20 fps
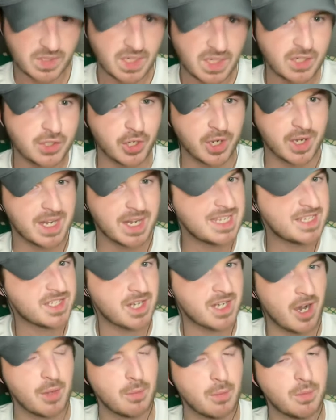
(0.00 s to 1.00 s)
You're going to get
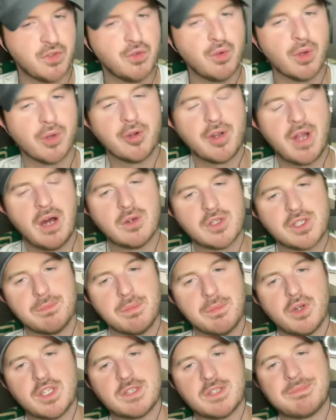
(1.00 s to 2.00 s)
started with $200 in
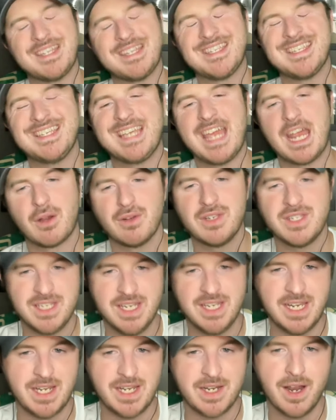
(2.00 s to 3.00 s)
bonus bets
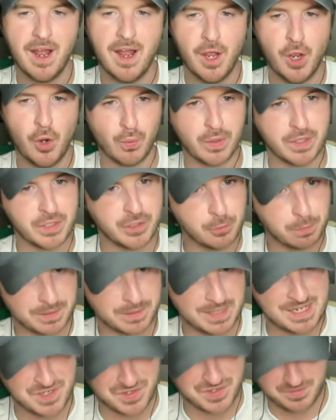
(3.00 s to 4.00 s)
guaranteed when you
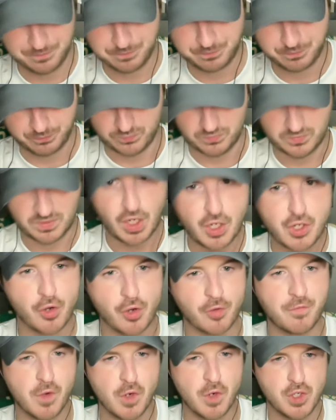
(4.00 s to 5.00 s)
place your
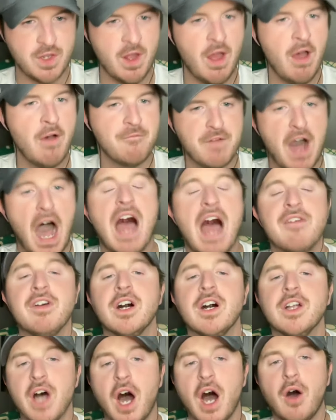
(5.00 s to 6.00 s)
first
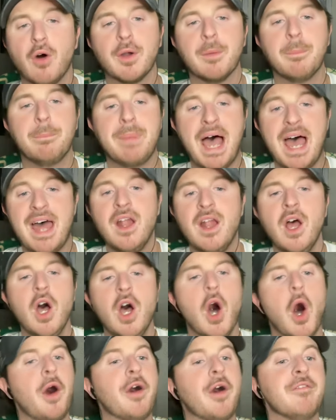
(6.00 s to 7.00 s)
$5 bet
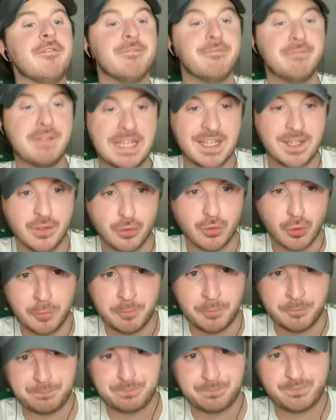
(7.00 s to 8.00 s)
on
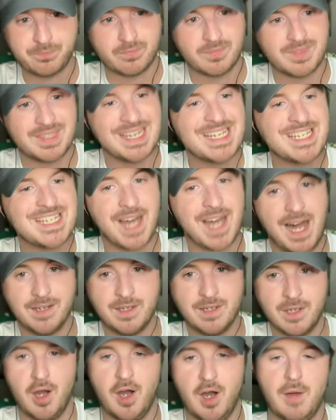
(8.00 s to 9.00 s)

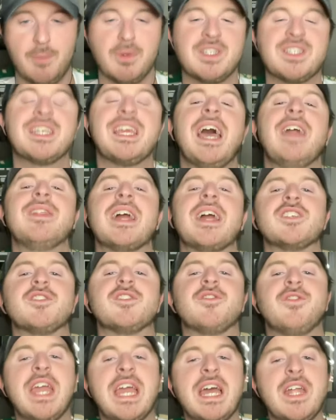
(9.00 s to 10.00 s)
FanDuel.com. Once again, that is
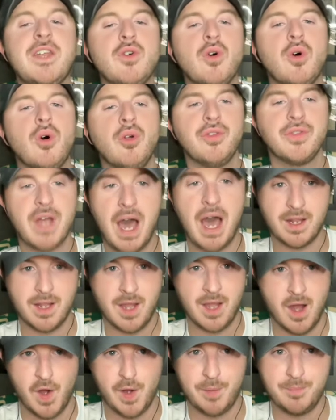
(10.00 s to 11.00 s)

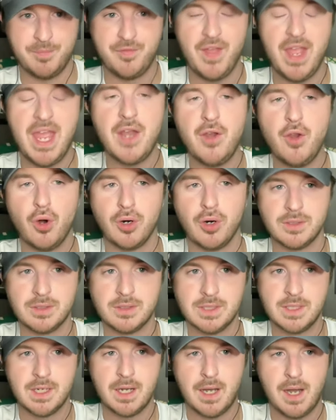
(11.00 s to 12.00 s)
FanDuel.com. FanDuel,
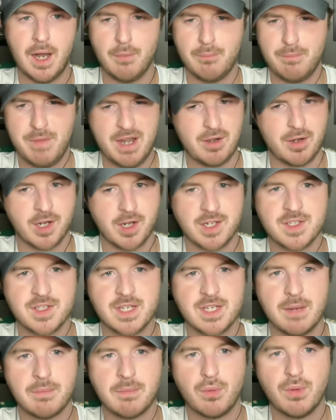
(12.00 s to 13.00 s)
America's
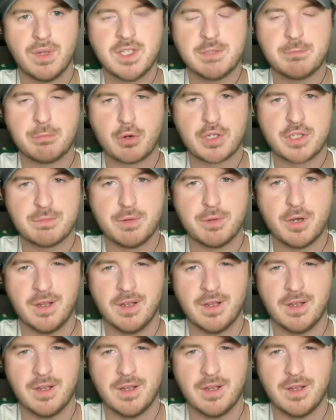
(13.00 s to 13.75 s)
number one sports book.